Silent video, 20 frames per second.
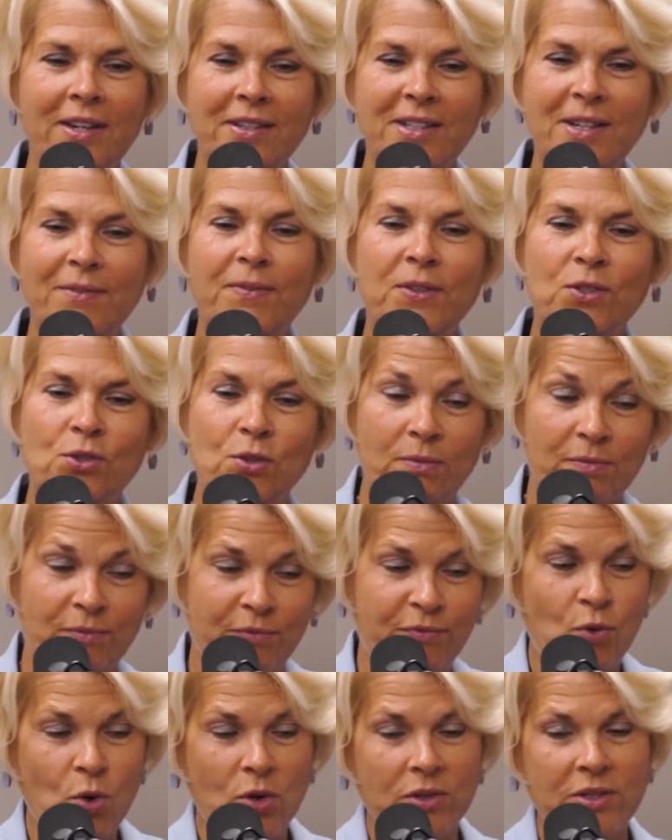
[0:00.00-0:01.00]
difference
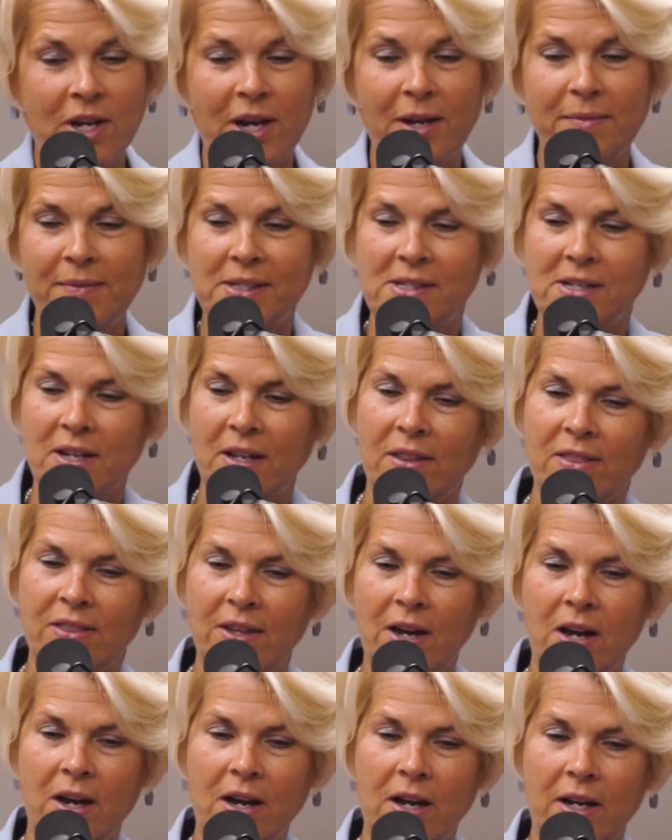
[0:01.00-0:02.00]
Four Diamonds and
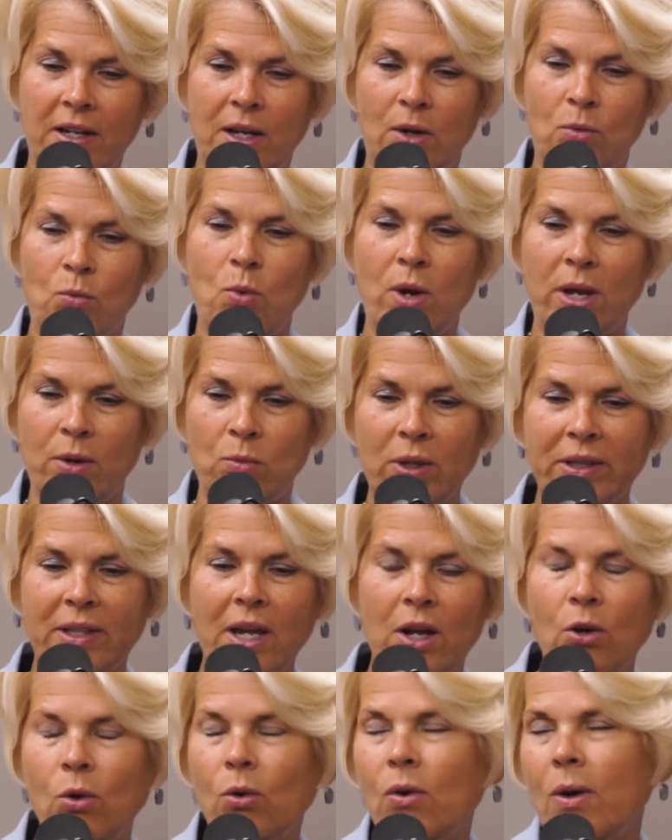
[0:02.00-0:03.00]
THON and what
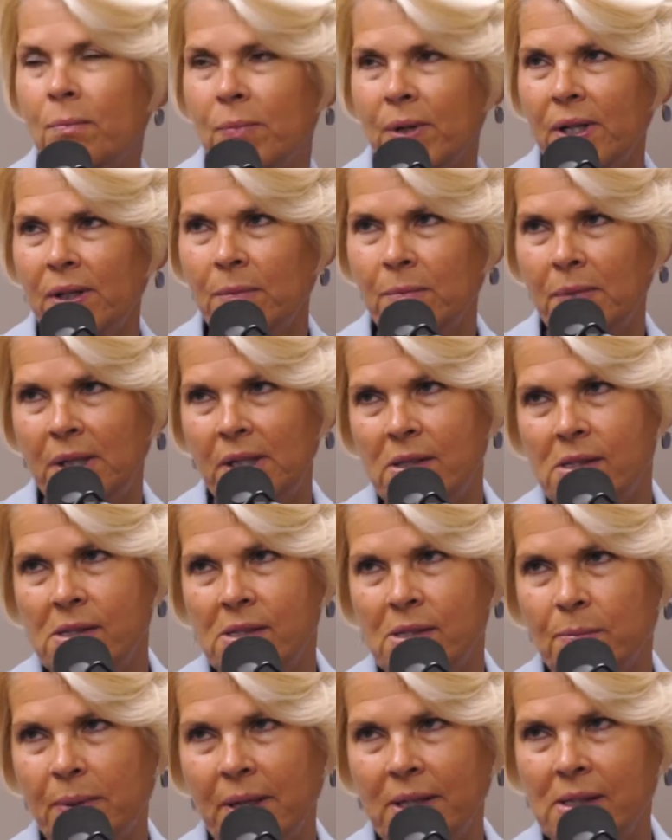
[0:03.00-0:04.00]
that whole umbrella means
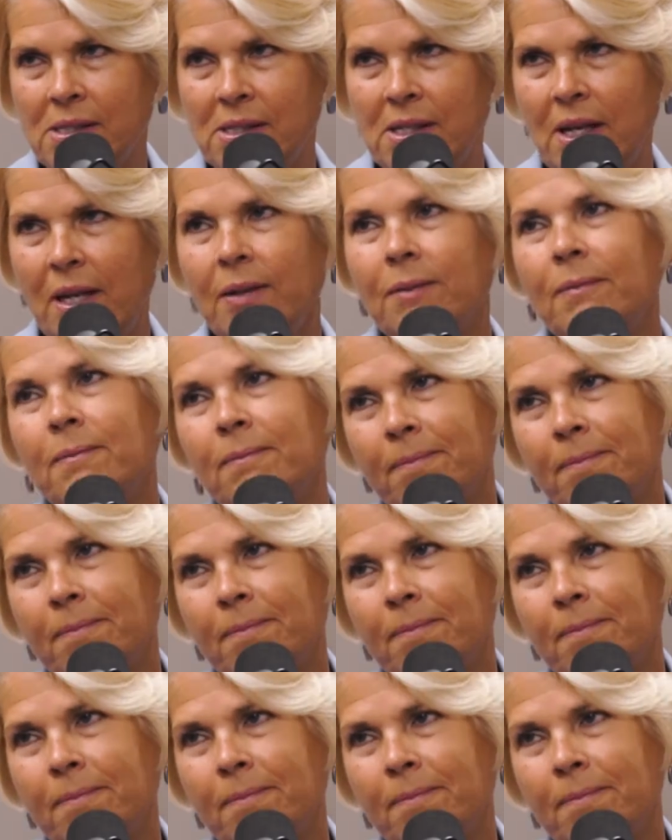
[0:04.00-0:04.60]
to Penn State.